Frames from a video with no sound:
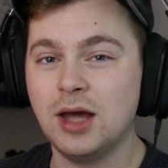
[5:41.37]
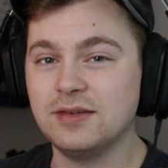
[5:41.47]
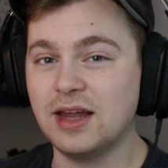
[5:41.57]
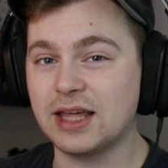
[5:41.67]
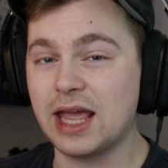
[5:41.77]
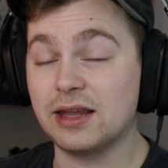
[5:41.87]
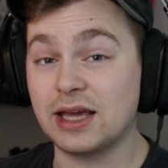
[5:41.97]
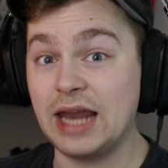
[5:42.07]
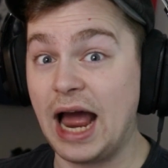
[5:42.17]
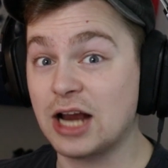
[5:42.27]
dedicate
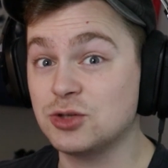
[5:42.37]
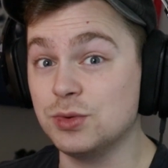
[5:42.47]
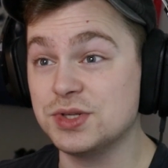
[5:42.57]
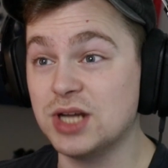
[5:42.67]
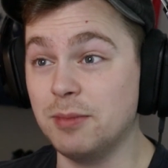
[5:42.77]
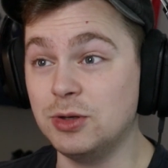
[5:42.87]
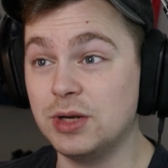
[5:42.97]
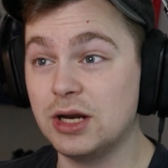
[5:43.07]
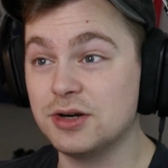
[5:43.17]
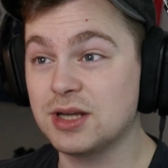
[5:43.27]
like an actual
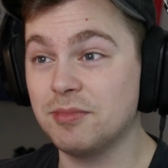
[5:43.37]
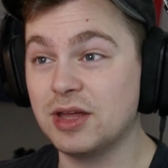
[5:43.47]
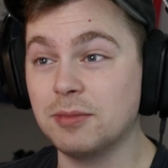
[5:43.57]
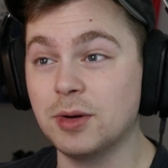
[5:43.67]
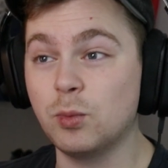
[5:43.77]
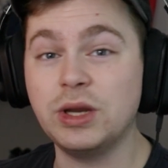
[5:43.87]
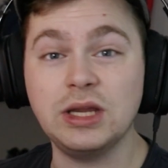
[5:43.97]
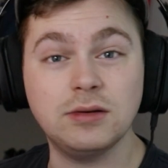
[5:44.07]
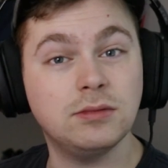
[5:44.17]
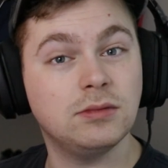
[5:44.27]
subunit or something, but we
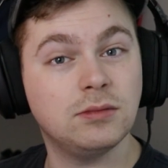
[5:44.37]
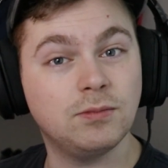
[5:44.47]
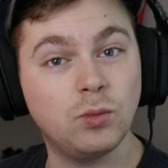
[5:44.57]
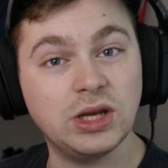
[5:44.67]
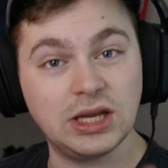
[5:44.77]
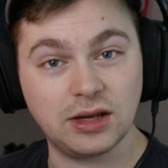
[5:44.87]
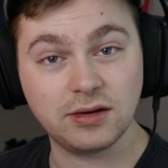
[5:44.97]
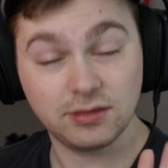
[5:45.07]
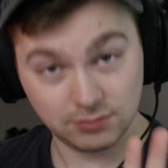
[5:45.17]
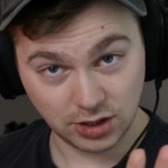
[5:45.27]
need
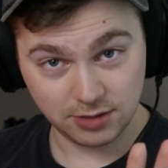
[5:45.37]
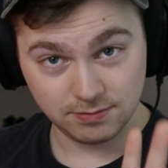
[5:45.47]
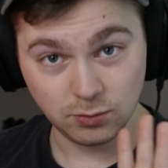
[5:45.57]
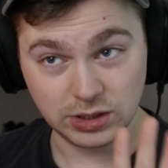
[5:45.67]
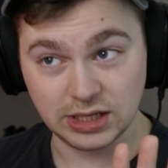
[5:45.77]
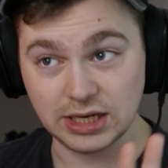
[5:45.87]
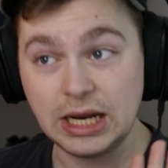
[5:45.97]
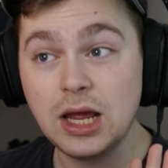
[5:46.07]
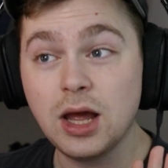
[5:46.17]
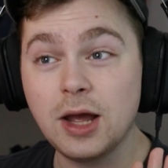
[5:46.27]
it, okay? We need it.